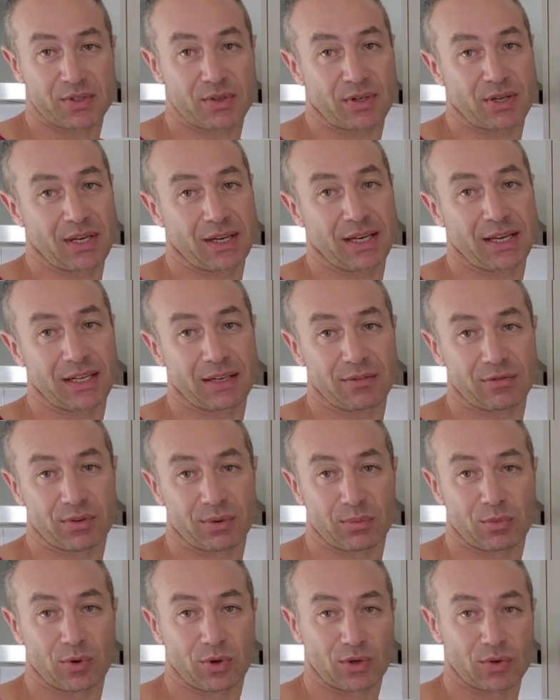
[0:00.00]
you can get them
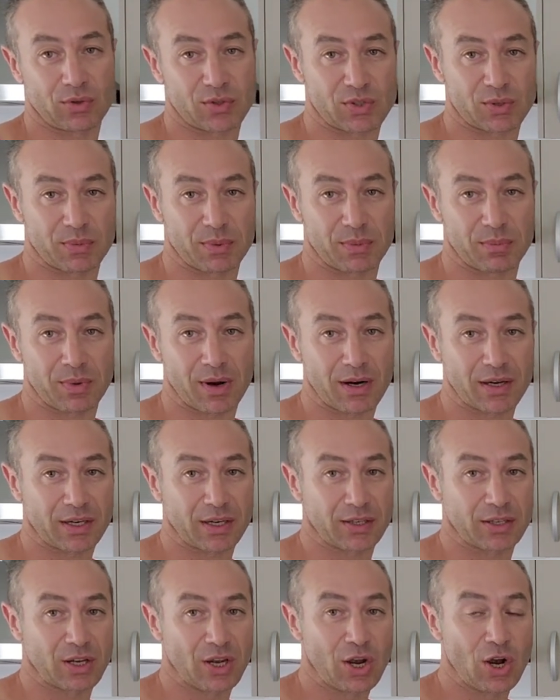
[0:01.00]
from local
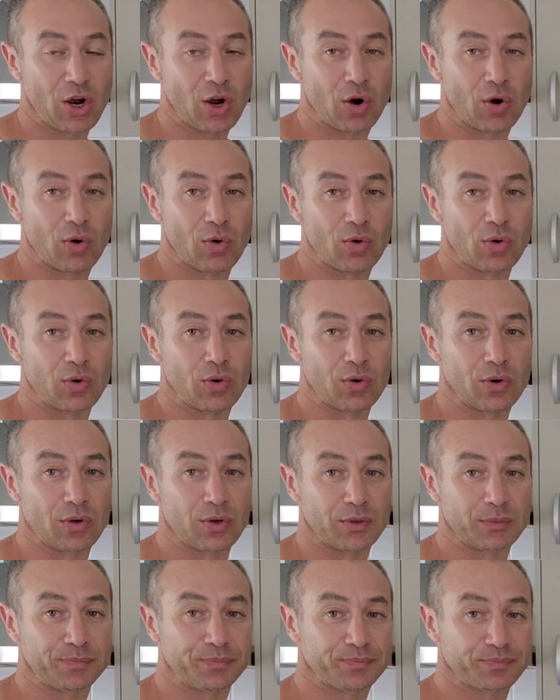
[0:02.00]
supermarket,
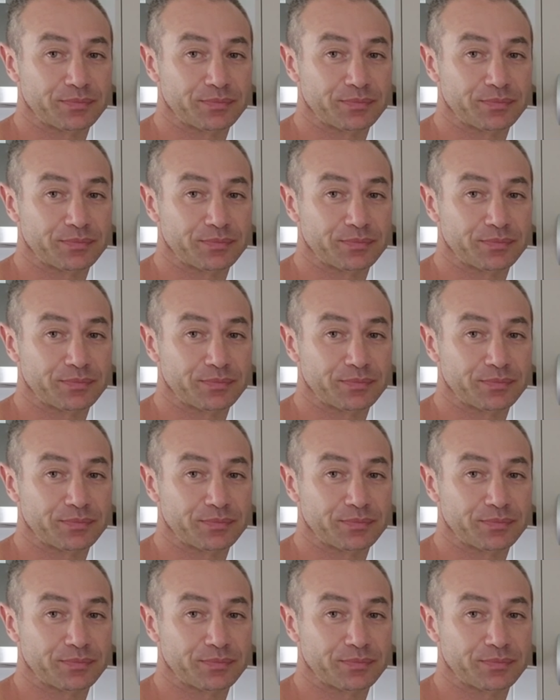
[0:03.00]
or